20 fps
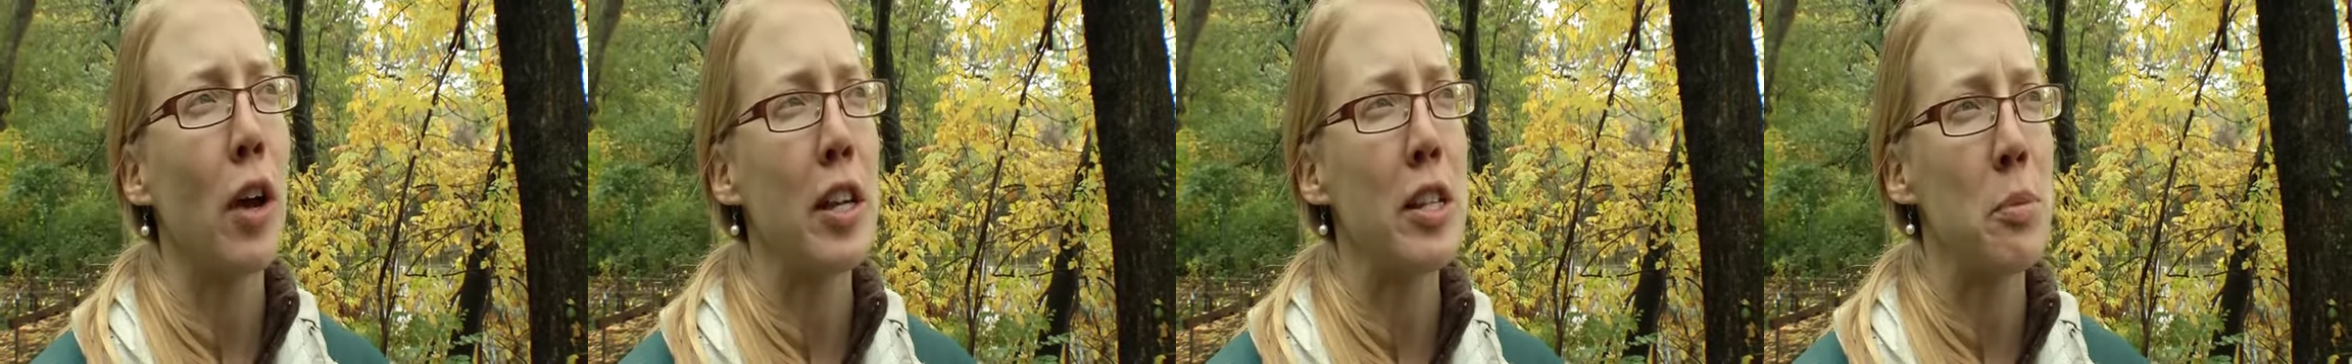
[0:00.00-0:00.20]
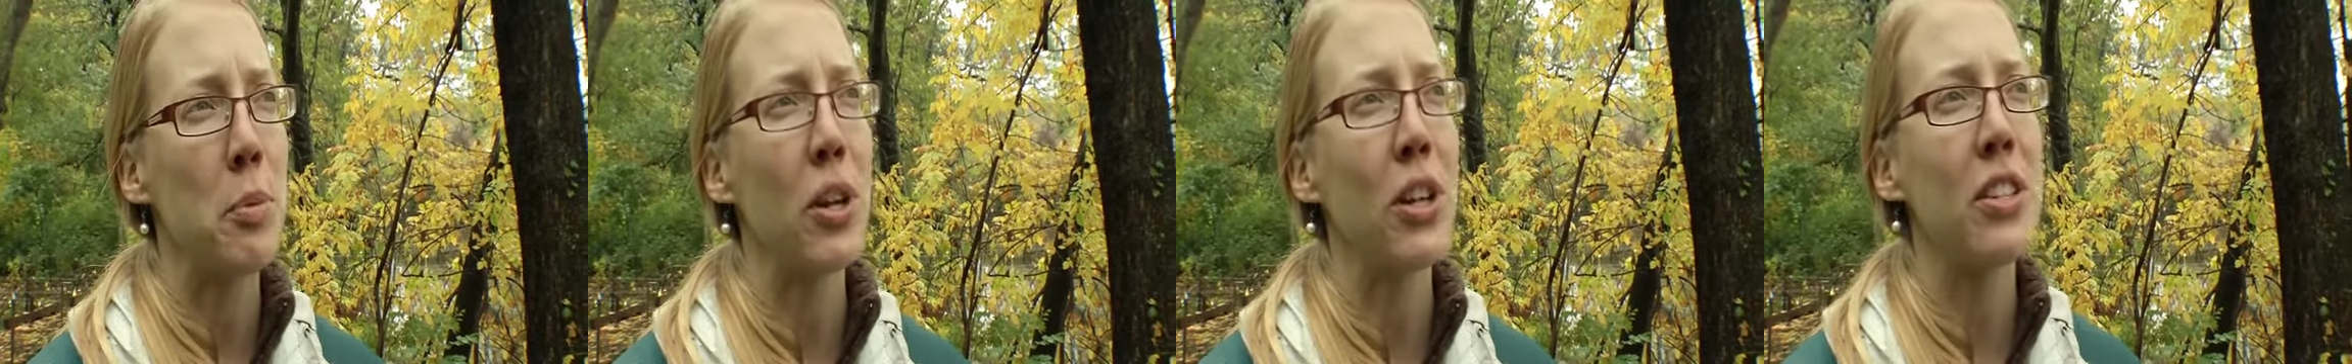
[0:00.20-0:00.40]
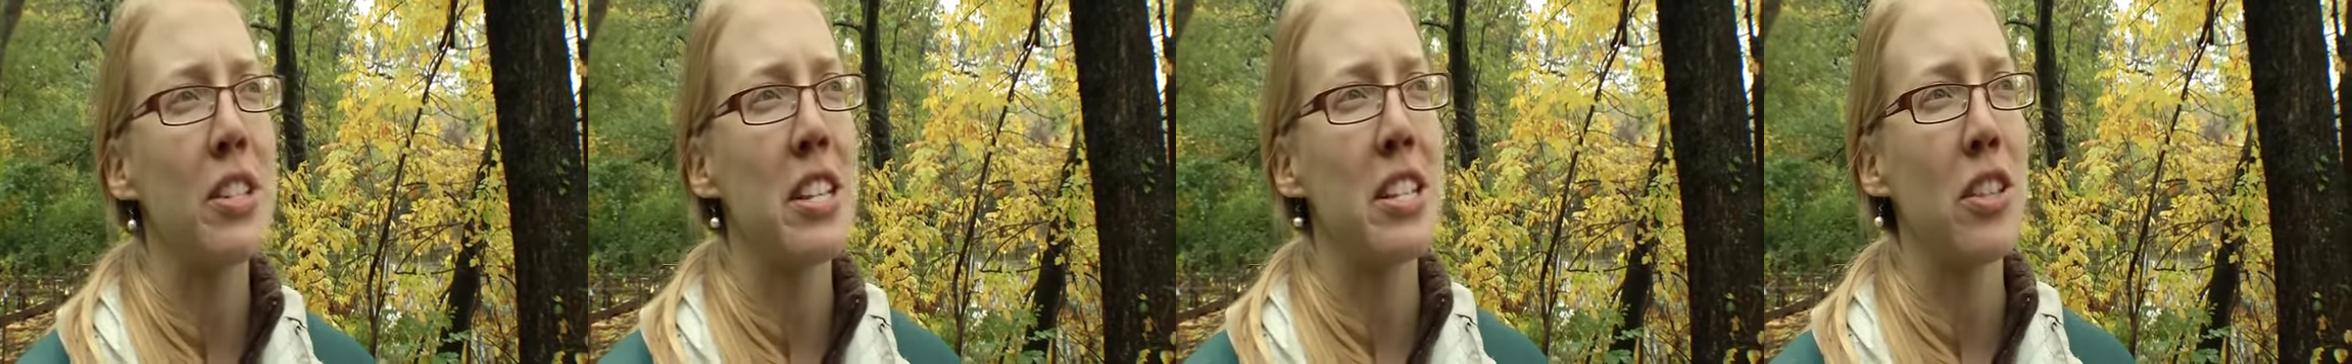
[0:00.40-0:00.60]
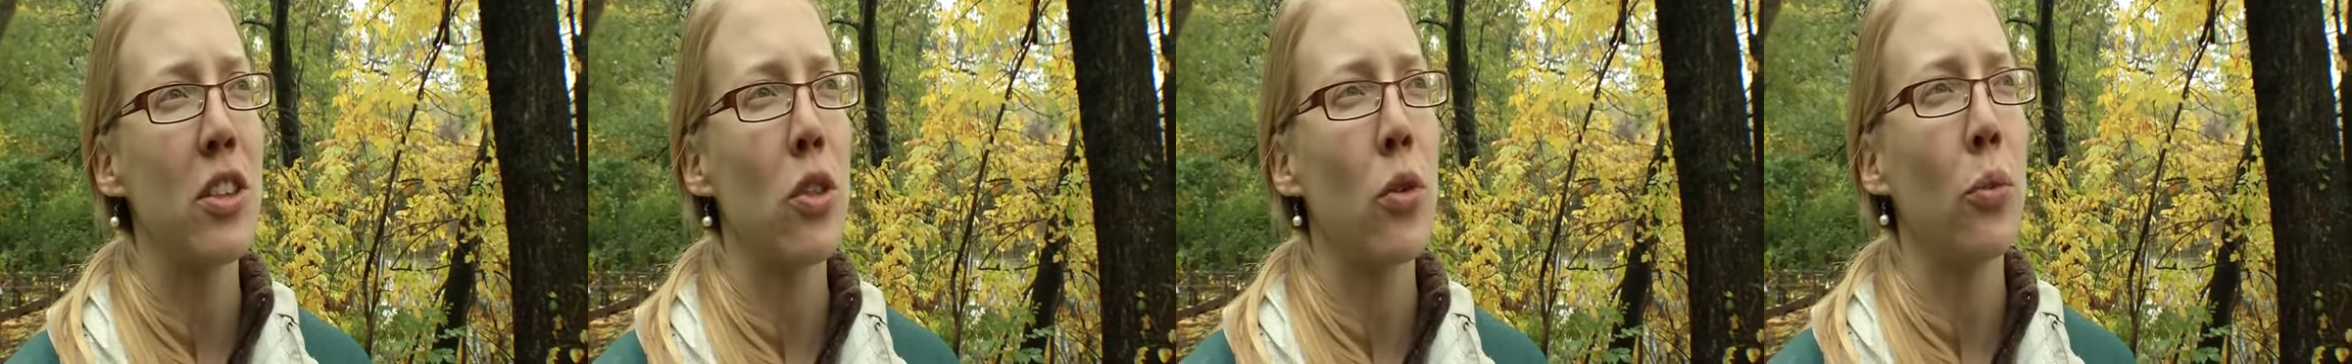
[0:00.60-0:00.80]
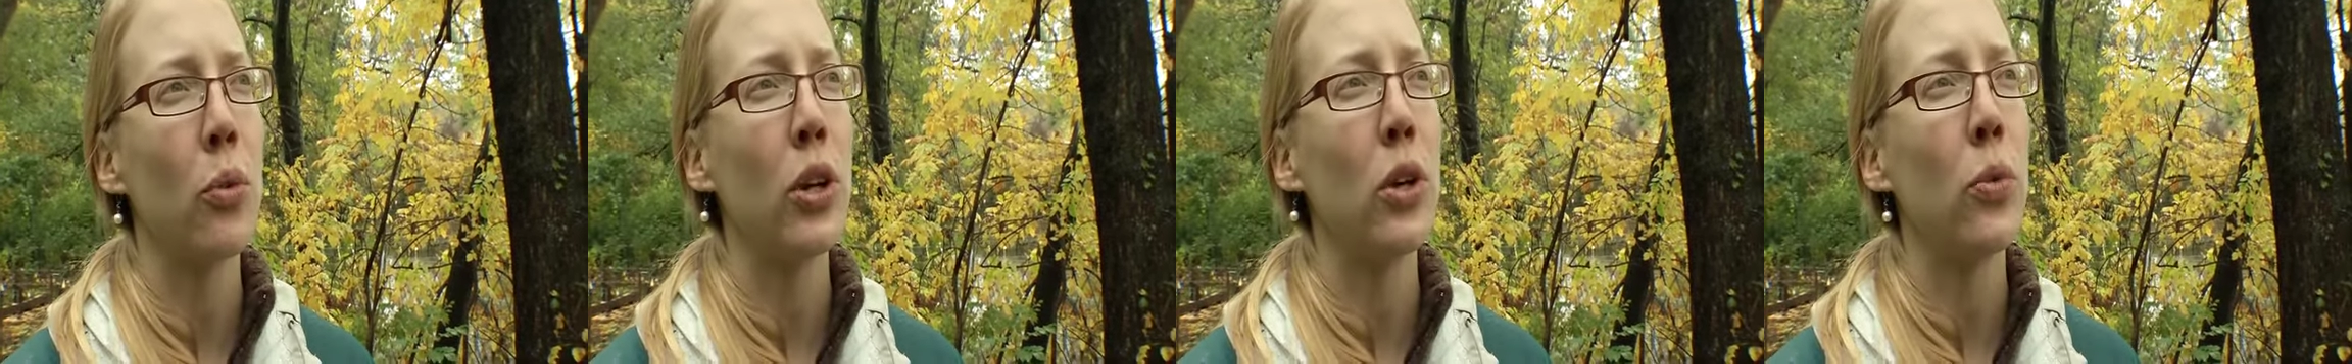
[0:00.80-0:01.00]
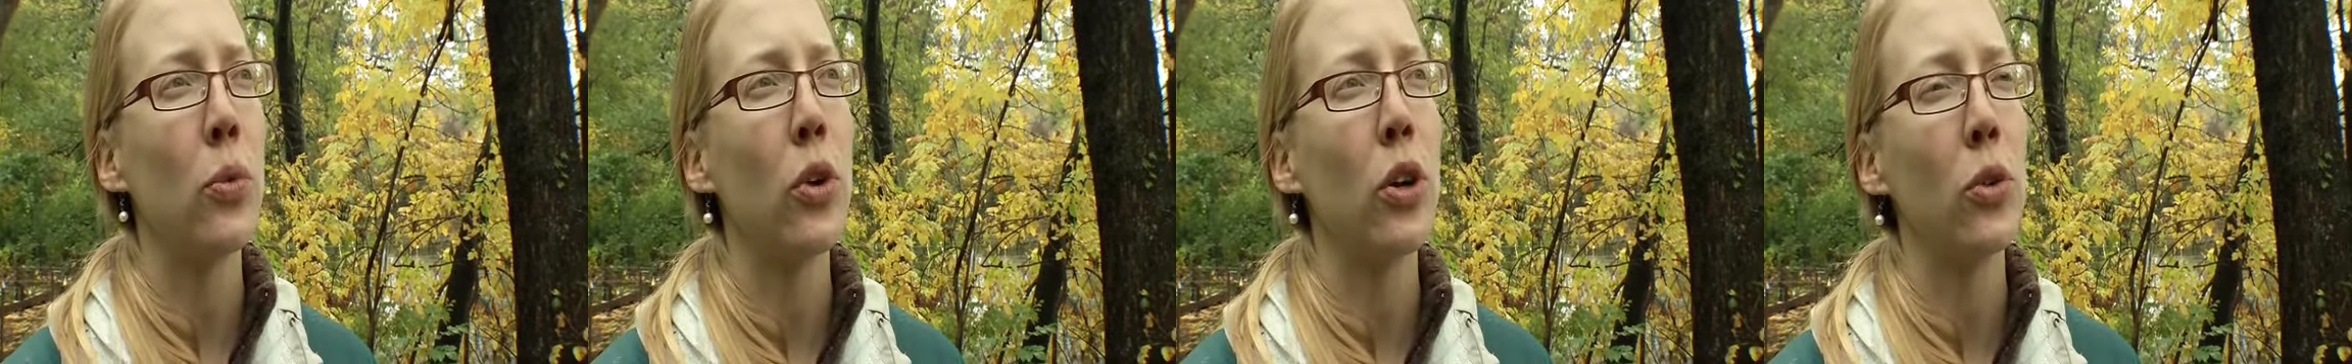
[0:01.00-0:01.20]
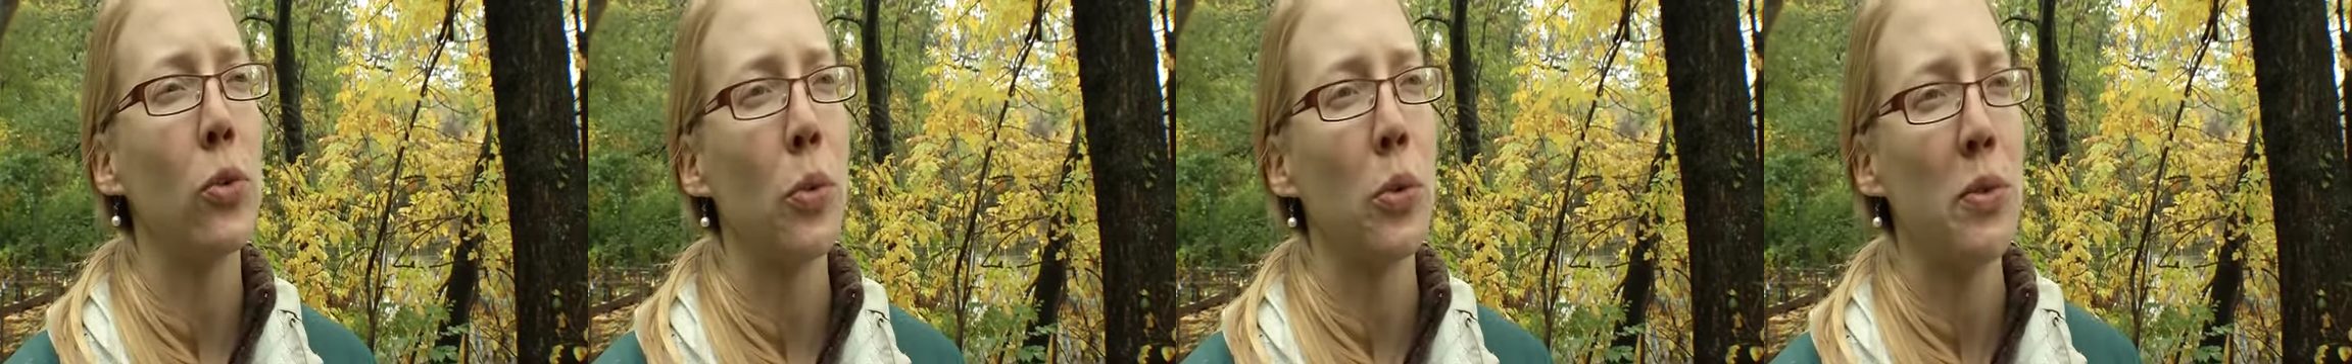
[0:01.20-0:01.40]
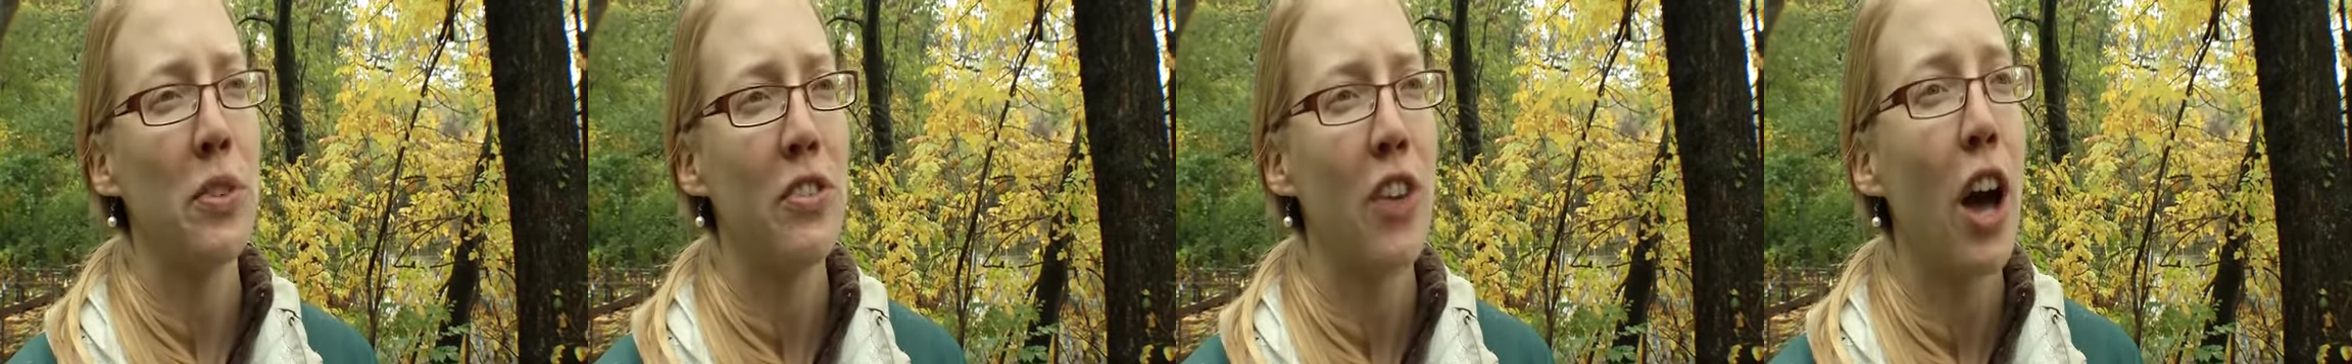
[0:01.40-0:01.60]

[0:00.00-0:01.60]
experiences in the real world when we've